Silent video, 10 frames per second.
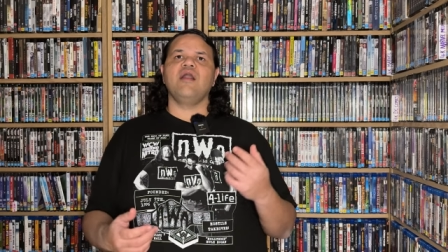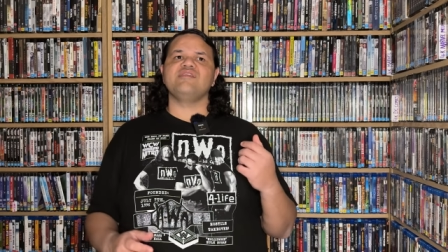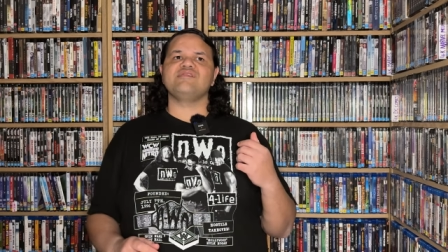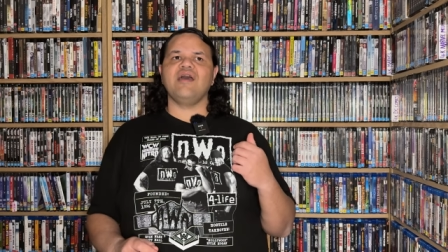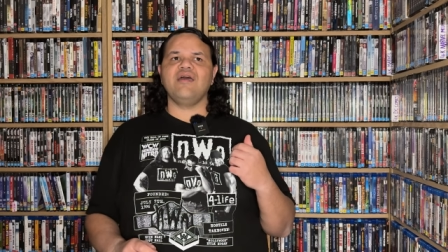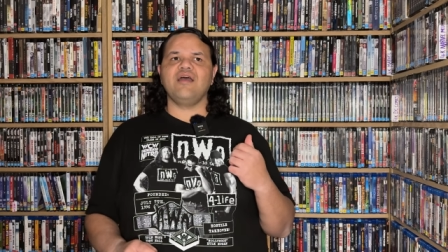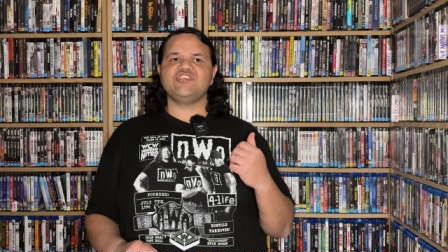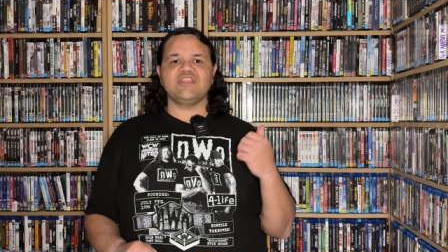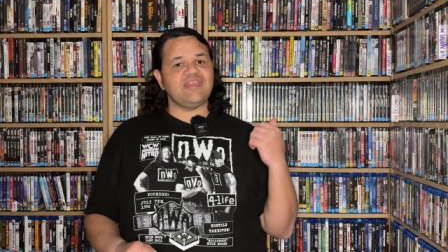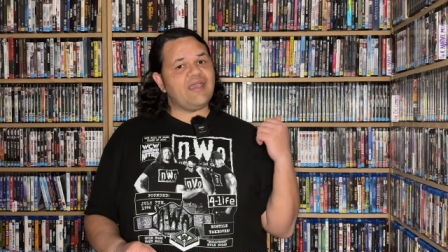I start. I
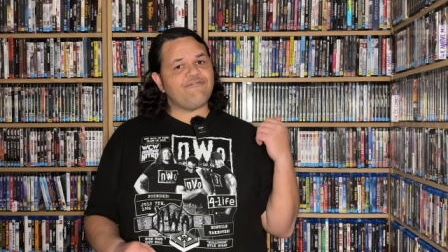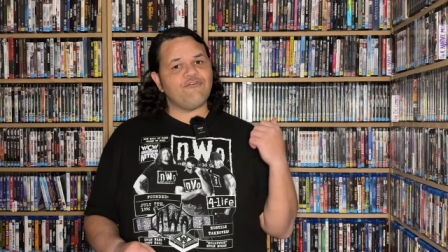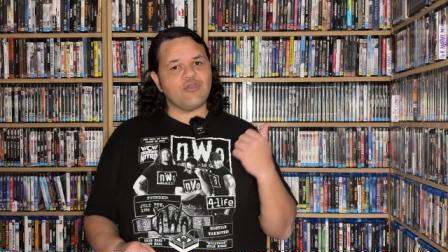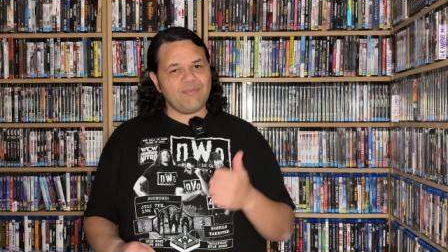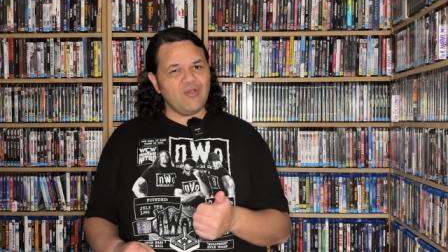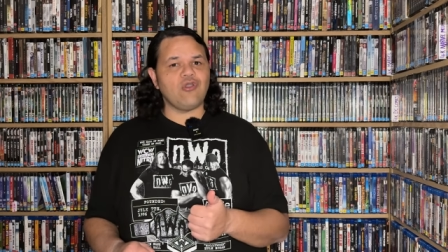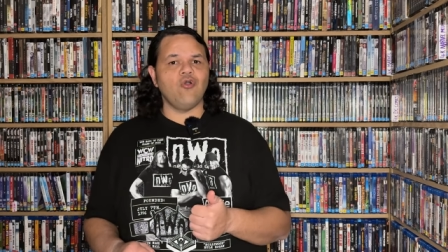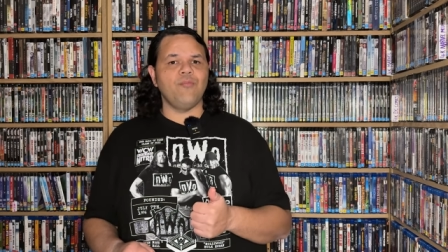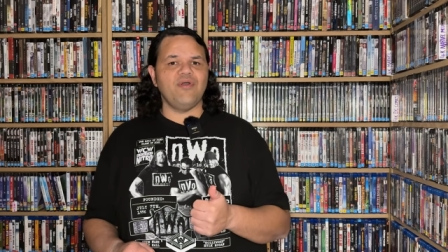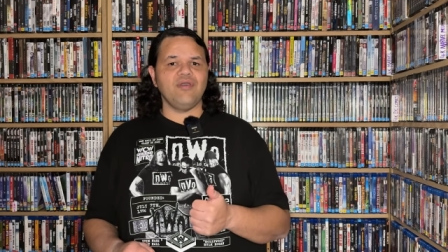checked it out for Bill
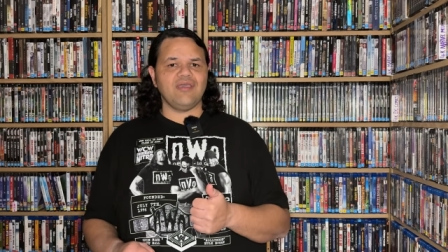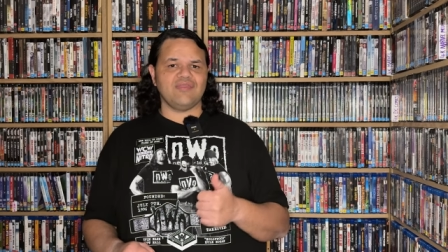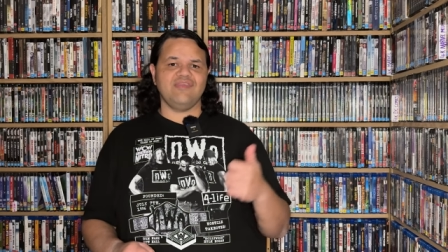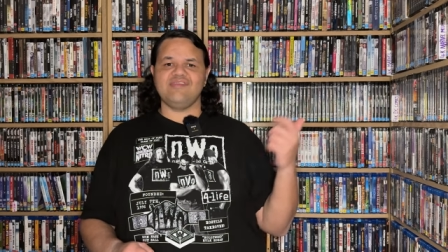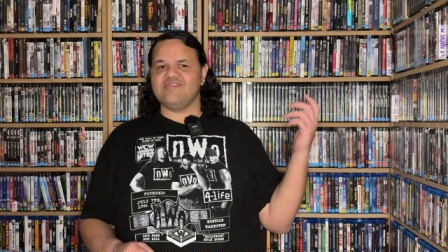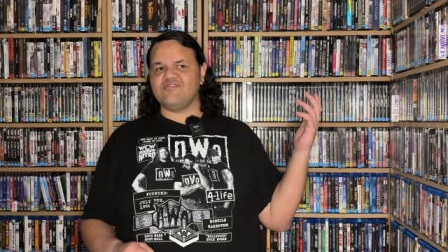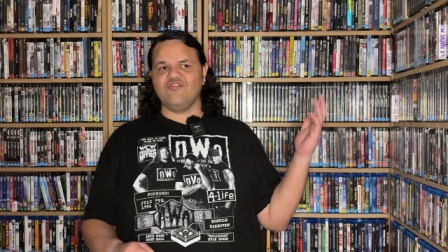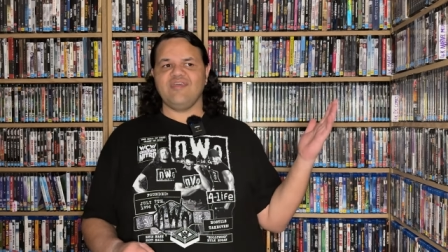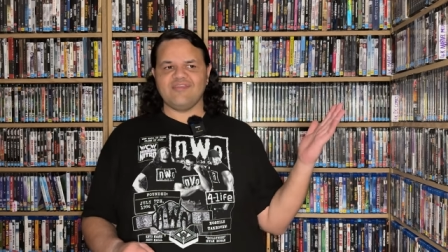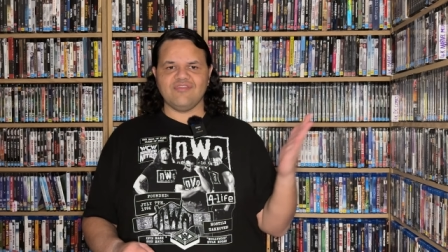Goldberg. This is
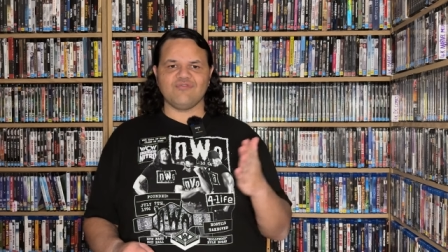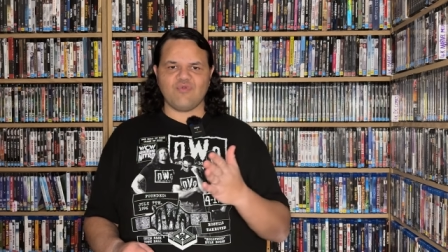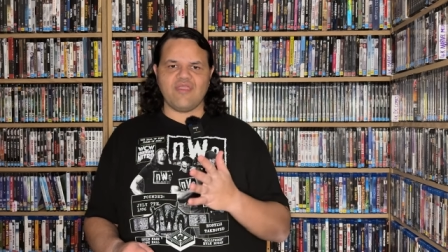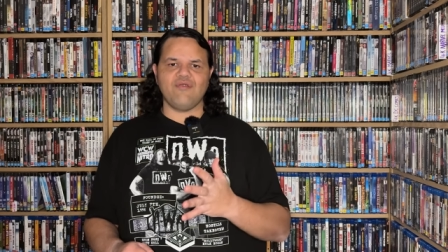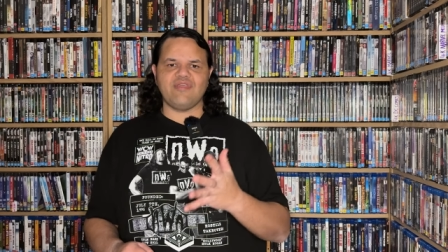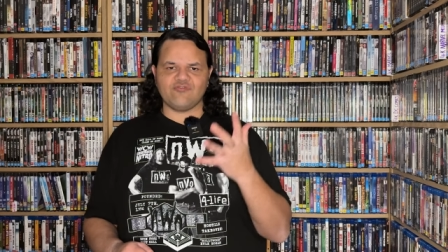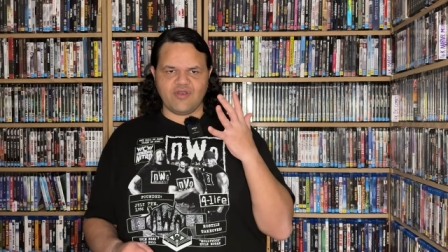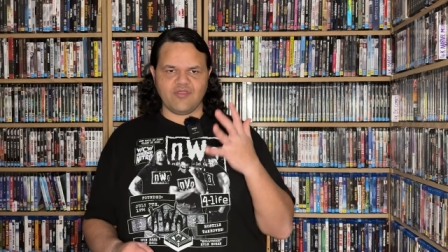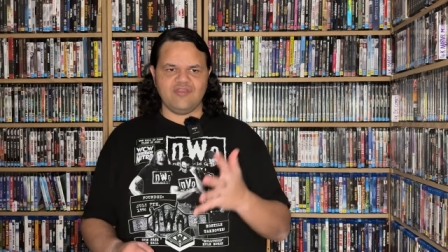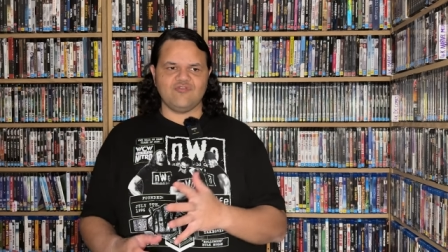two thousand three era. That's
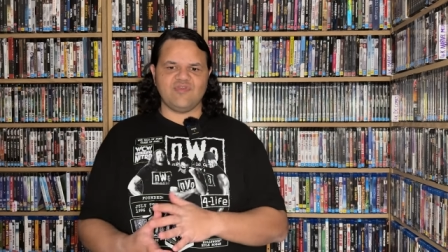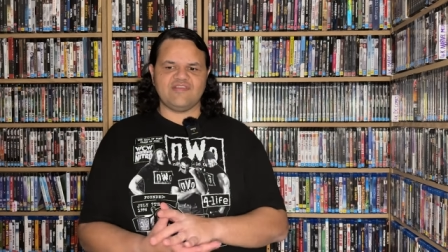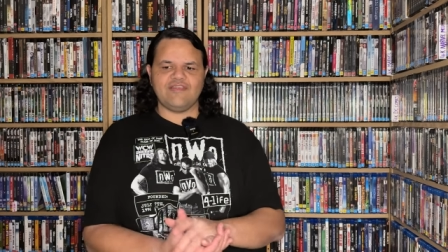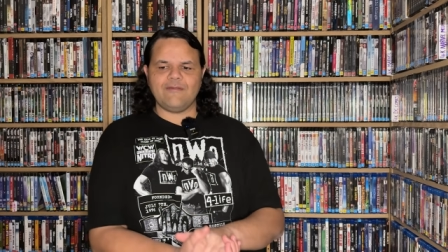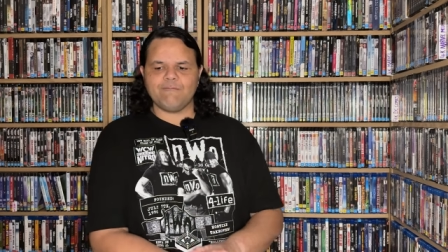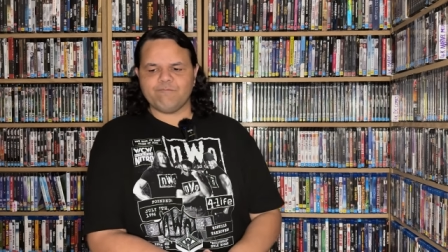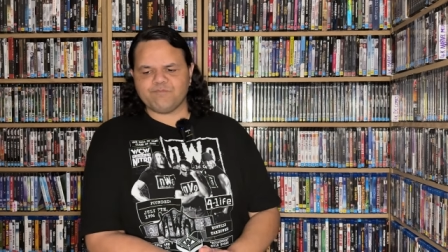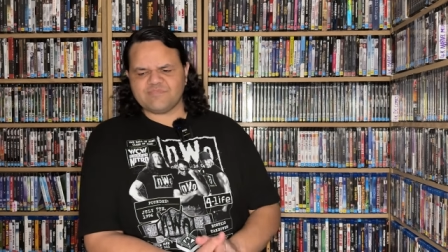when I got into wrestling.